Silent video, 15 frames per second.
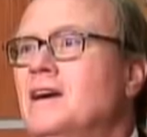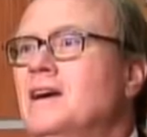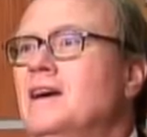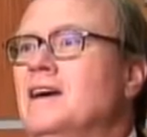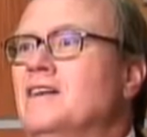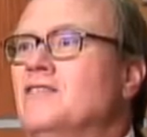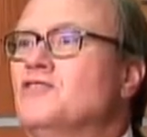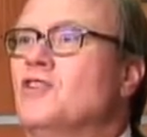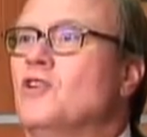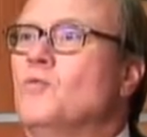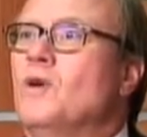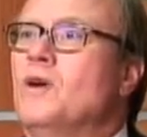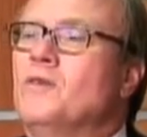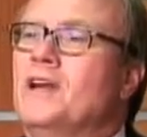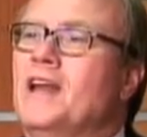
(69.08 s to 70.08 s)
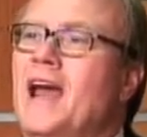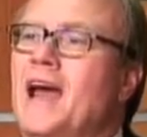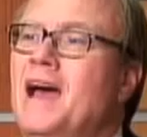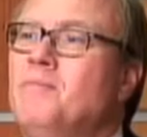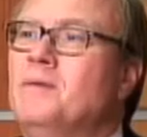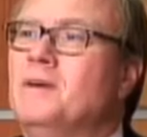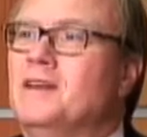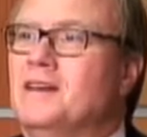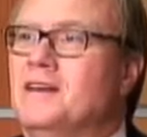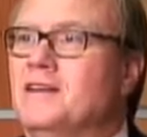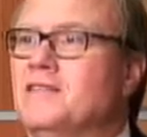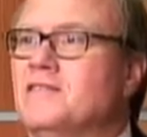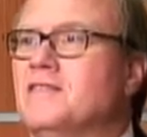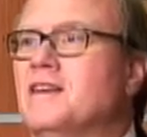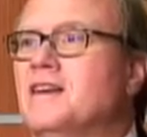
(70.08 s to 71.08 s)
And so what would happen
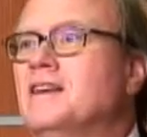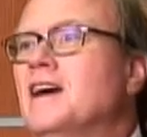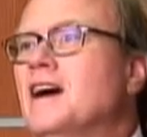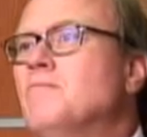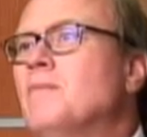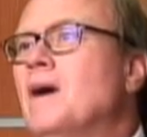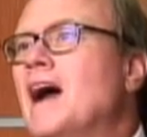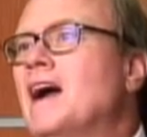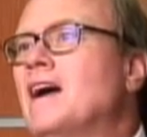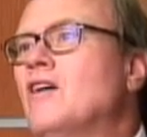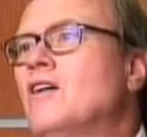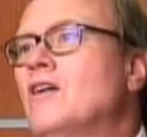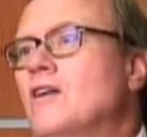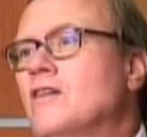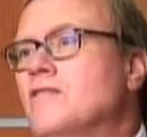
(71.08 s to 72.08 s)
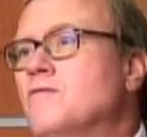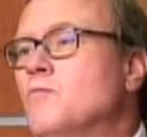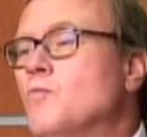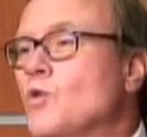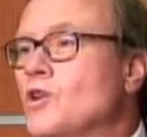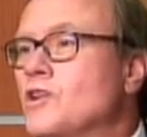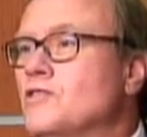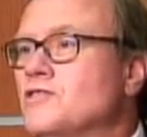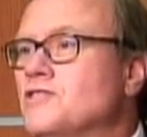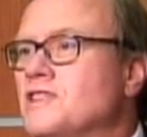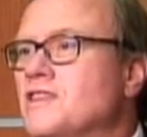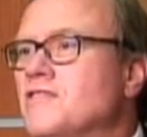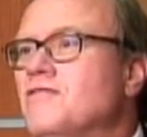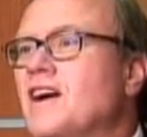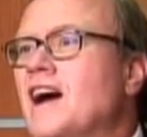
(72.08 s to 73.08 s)
is they'd cut back on workers in
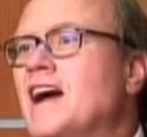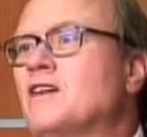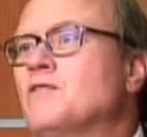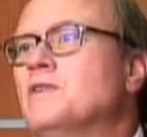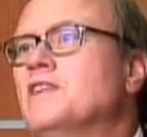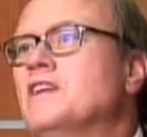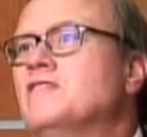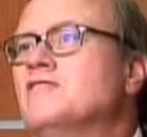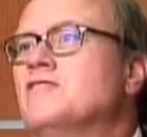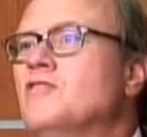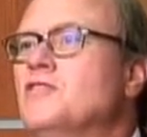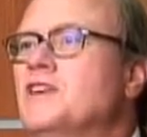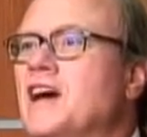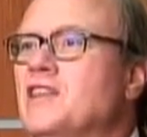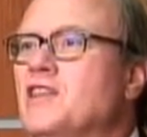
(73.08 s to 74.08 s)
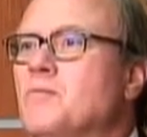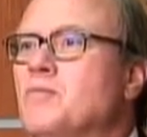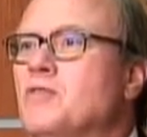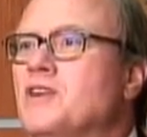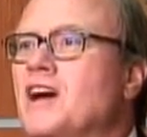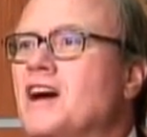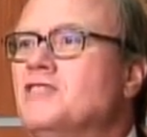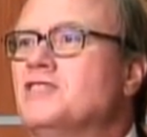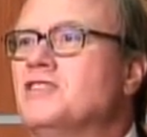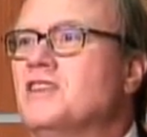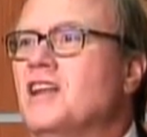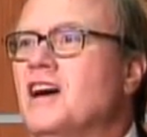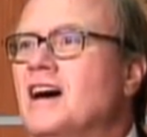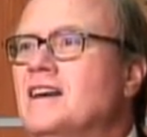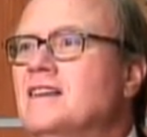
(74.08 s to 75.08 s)
the factory, they'd slow down their production
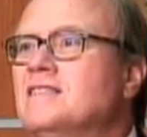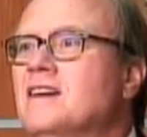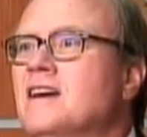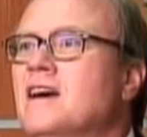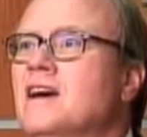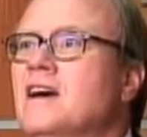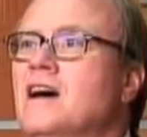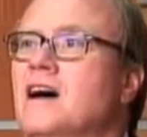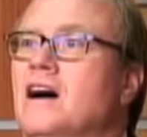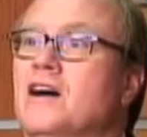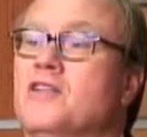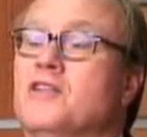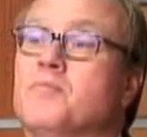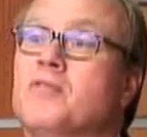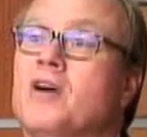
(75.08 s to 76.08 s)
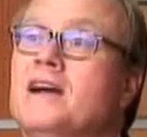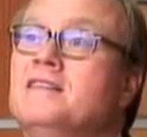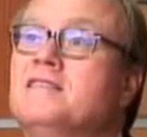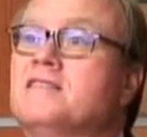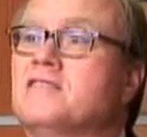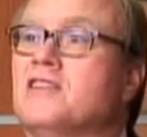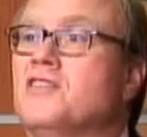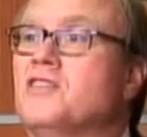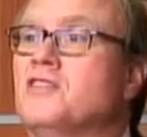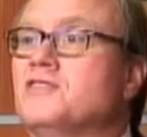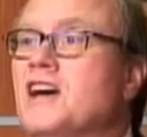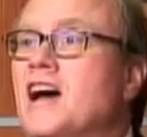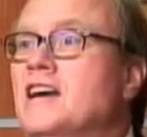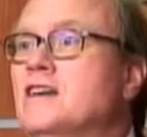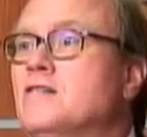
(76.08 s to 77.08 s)
lines, uh, the prices on those
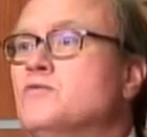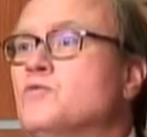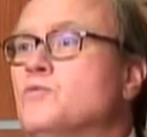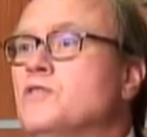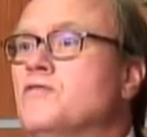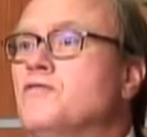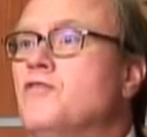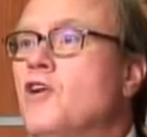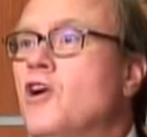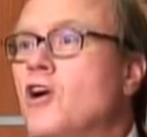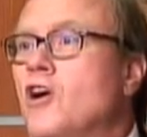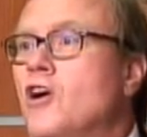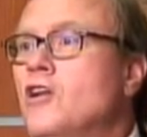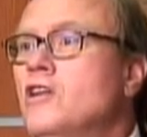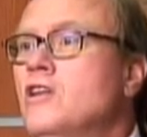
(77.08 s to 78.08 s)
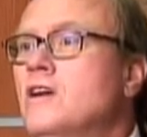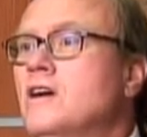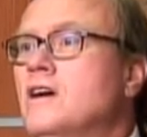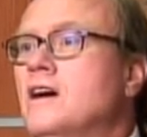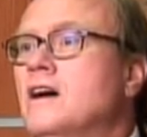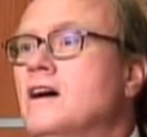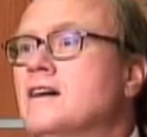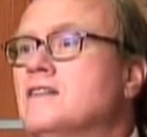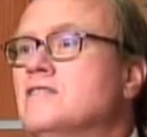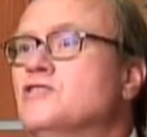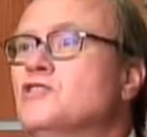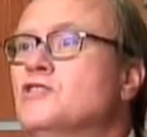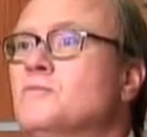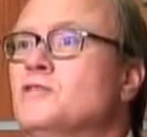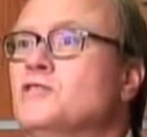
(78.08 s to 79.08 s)
items would fall, uh,
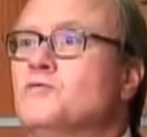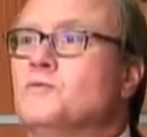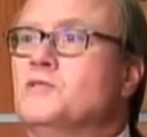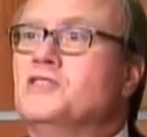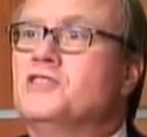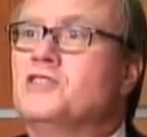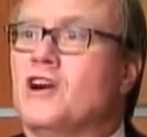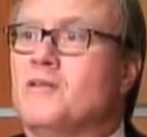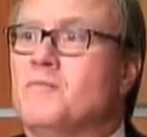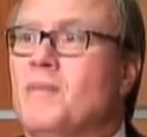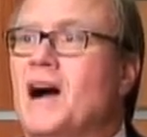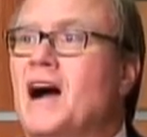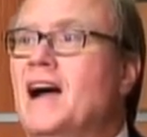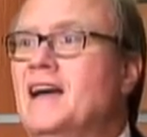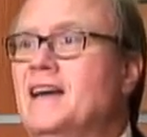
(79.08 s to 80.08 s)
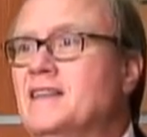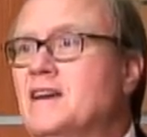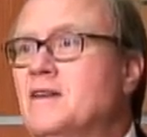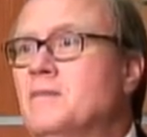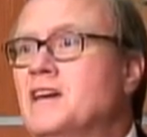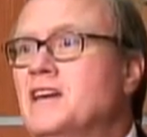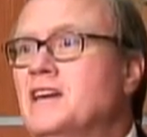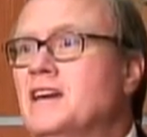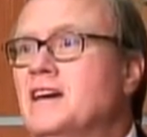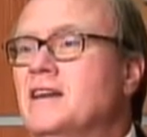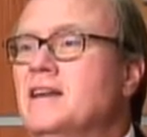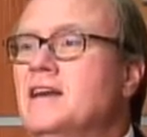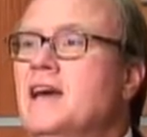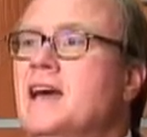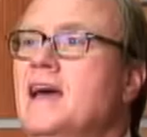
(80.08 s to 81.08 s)
consumers would start buying them
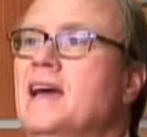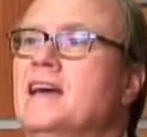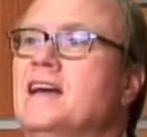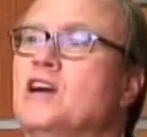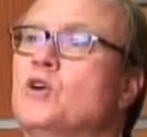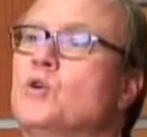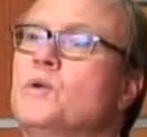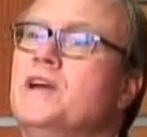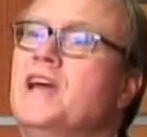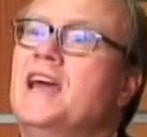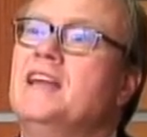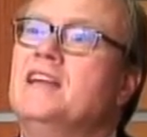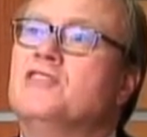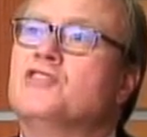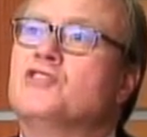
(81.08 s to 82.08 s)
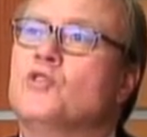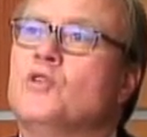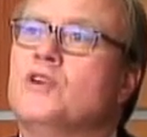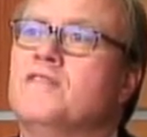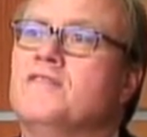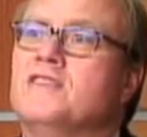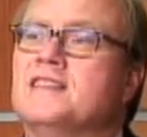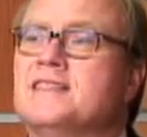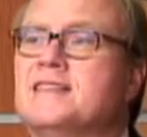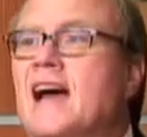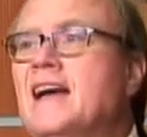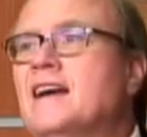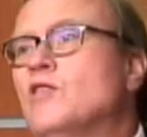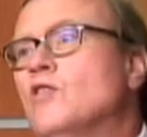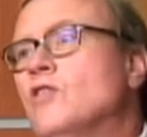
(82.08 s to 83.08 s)
again, and it created sort of a
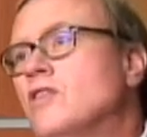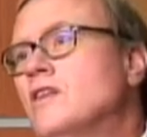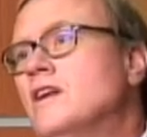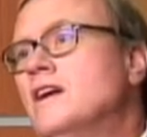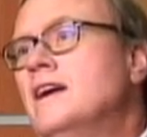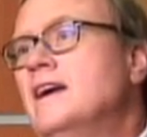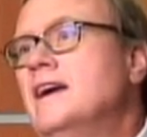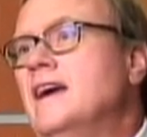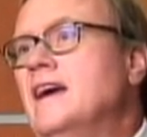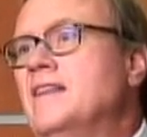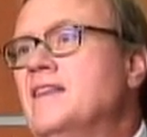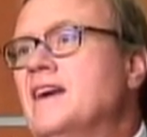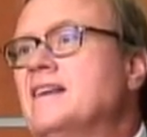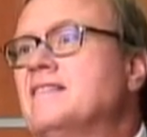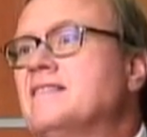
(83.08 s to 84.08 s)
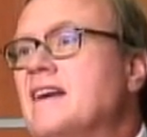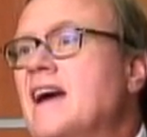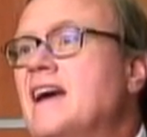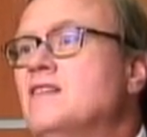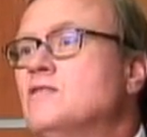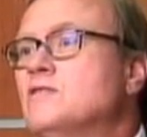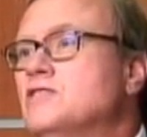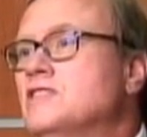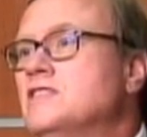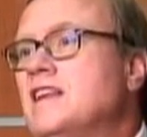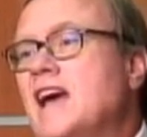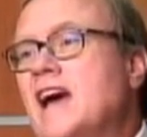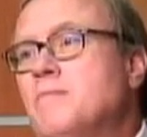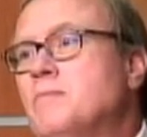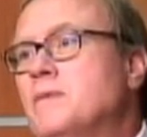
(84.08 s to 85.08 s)
cycle. And that cycle just
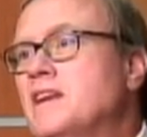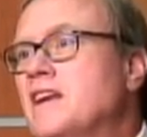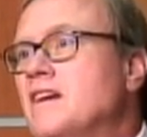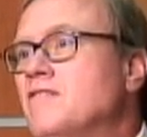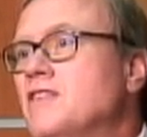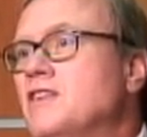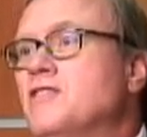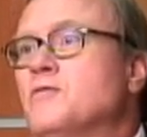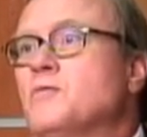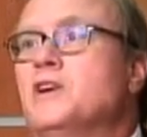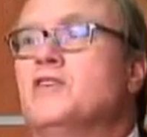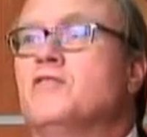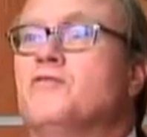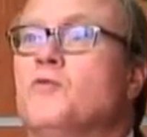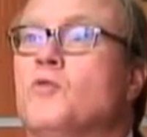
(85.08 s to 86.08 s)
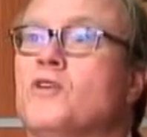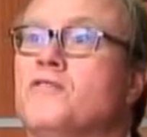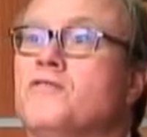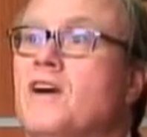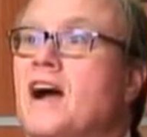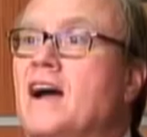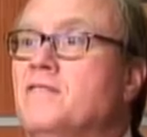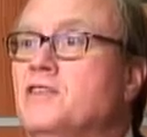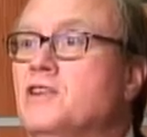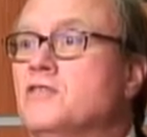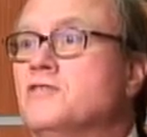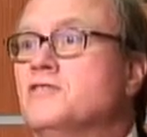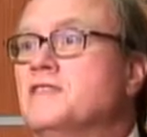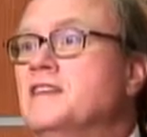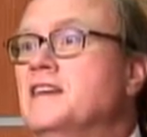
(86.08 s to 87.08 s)
happened every three or four or five
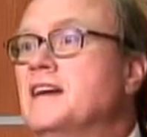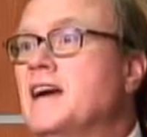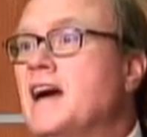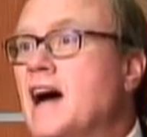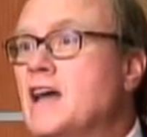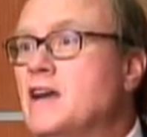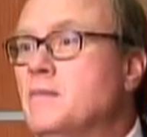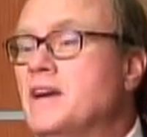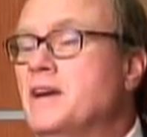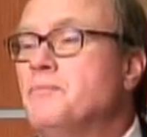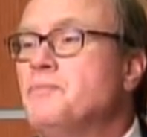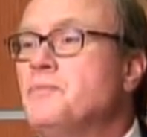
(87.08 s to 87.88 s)
years in the economy.